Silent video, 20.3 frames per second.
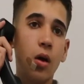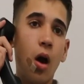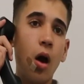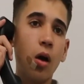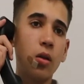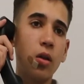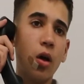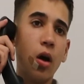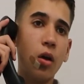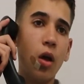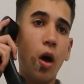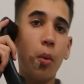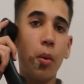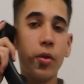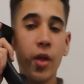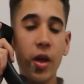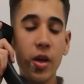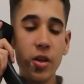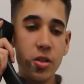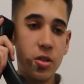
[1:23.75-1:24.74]
Well,
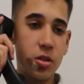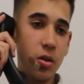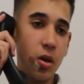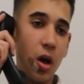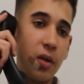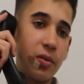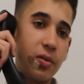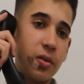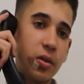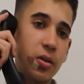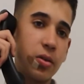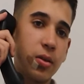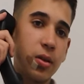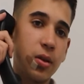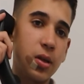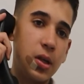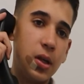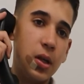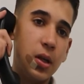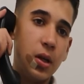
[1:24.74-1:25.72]
thanks, dude. I
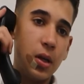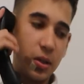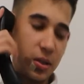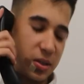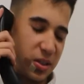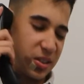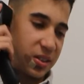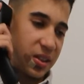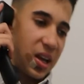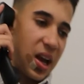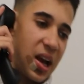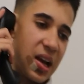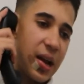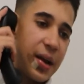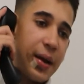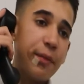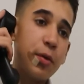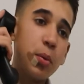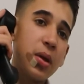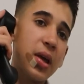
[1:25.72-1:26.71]

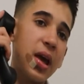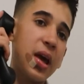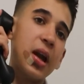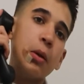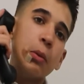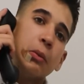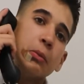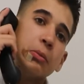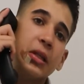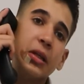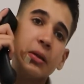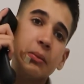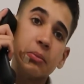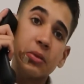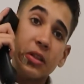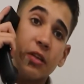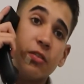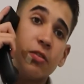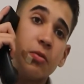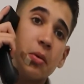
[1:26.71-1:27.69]
never really had anyone like
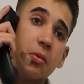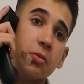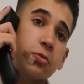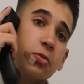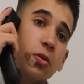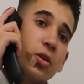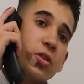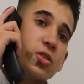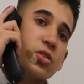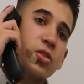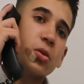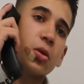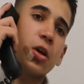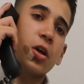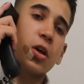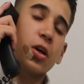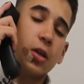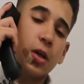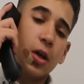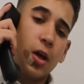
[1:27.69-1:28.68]
believe me before,
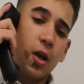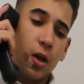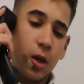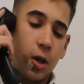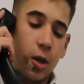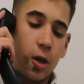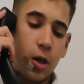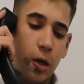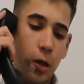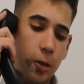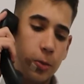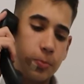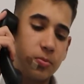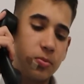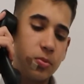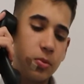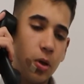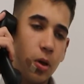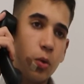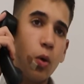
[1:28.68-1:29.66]
so
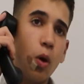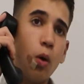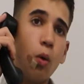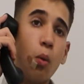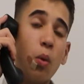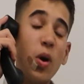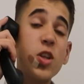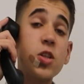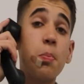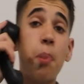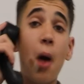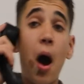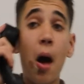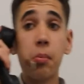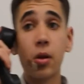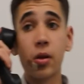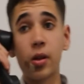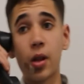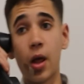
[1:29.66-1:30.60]
what does the bomb look